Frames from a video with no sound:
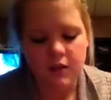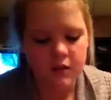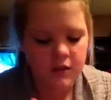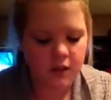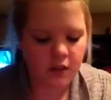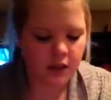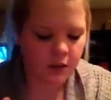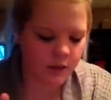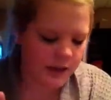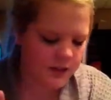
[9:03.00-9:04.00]
I was like, okay, it
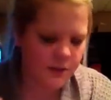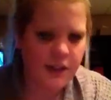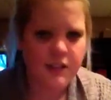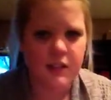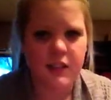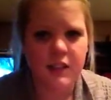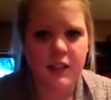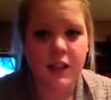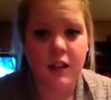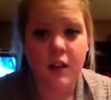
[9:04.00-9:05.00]
has Vaseline, and
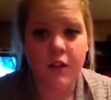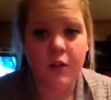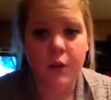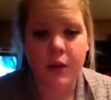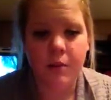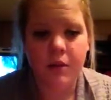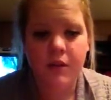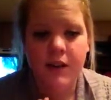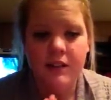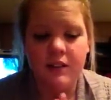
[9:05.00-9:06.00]
I loved when I put the
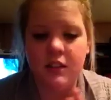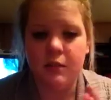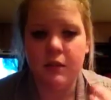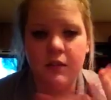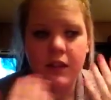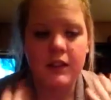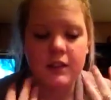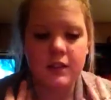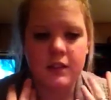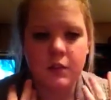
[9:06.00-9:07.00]
Vaseline on my face
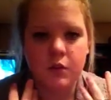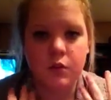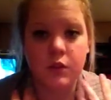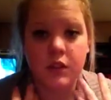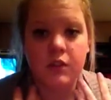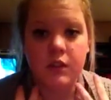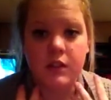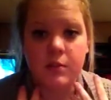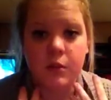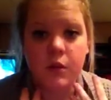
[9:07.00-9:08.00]
because it was really really
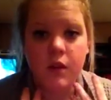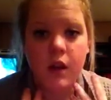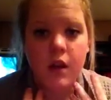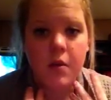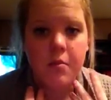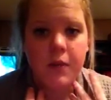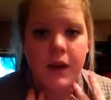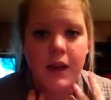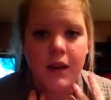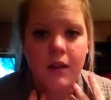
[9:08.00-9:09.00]
smooth. But I
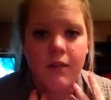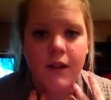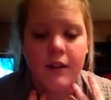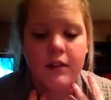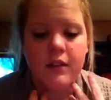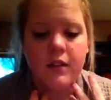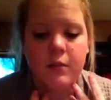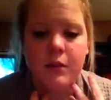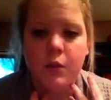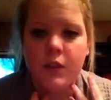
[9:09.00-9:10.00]
hated the fact that it took
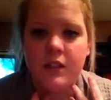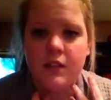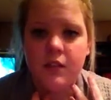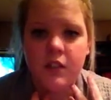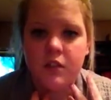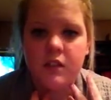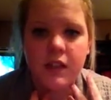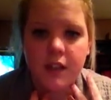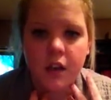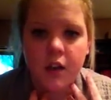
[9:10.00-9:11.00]
me 27 years to
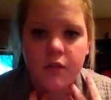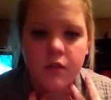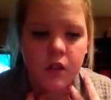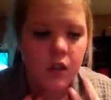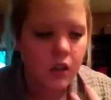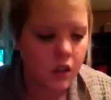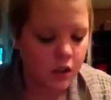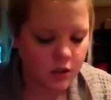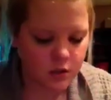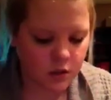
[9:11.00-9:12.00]
take it off.
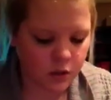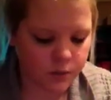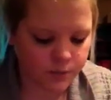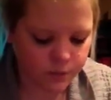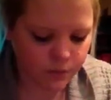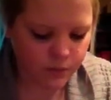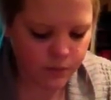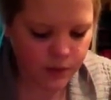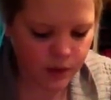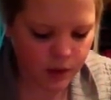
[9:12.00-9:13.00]
So
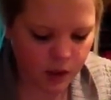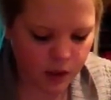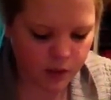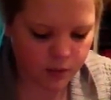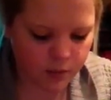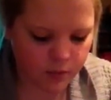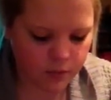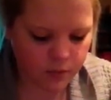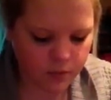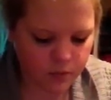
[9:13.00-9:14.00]
um,
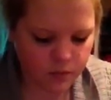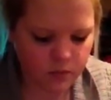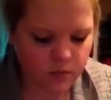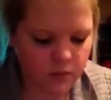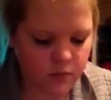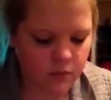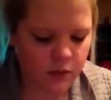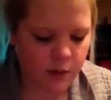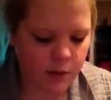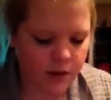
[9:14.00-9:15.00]

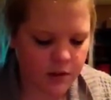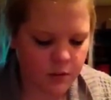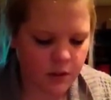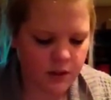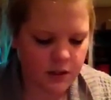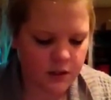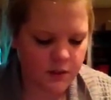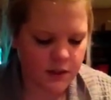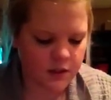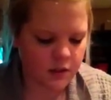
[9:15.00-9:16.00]
I bought this one because it has
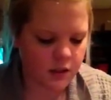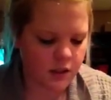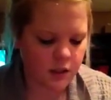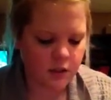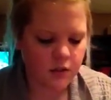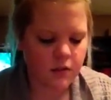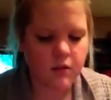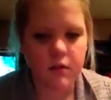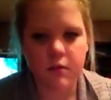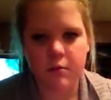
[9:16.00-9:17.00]
Vaseline in it,
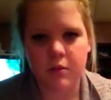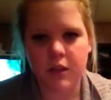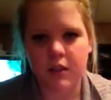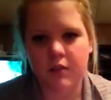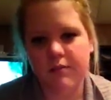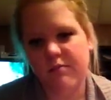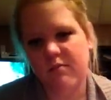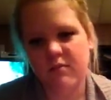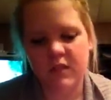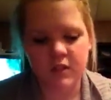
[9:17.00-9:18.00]
but
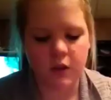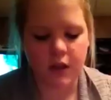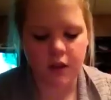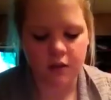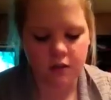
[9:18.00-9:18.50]
it's okay.